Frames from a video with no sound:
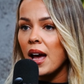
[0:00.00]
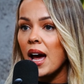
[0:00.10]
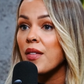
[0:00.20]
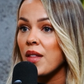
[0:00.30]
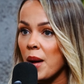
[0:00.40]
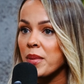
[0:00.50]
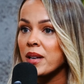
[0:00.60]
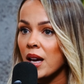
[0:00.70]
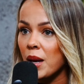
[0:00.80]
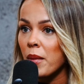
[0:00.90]
And that
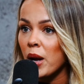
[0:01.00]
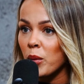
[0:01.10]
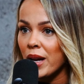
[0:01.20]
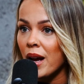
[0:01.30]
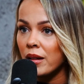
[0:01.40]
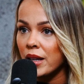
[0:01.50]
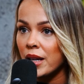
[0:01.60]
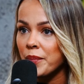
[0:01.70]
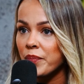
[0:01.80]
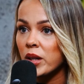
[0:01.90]
became my
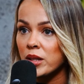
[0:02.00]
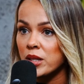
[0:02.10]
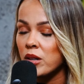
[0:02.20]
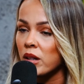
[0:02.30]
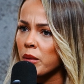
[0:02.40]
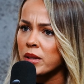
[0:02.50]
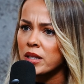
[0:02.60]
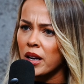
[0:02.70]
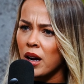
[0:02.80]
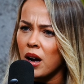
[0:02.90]
reality until I was
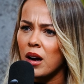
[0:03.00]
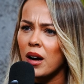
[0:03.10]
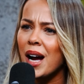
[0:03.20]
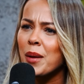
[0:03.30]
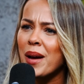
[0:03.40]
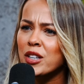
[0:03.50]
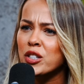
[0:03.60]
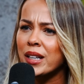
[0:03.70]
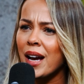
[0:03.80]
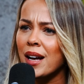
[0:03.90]
like, I'm
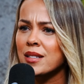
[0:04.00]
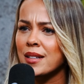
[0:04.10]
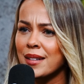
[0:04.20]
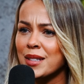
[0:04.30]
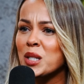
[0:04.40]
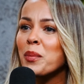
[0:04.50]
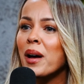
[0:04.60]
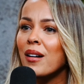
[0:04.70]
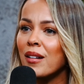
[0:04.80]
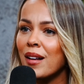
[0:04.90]
actually casting a
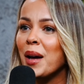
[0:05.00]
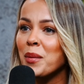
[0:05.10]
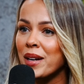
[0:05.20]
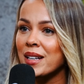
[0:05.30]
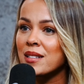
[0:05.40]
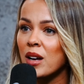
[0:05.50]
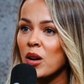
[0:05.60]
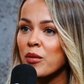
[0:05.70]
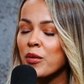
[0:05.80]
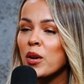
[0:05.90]
spell on
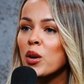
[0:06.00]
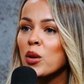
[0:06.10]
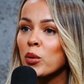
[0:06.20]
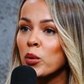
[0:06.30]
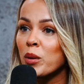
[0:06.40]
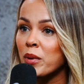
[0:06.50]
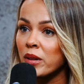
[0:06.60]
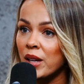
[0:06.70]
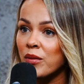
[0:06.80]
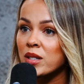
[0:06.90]
myself through the
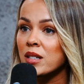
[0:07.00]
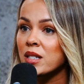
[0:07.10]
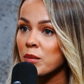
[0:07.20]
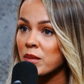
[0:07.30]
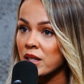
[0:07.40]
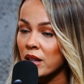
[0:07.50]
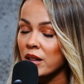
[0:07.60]
belief systems and the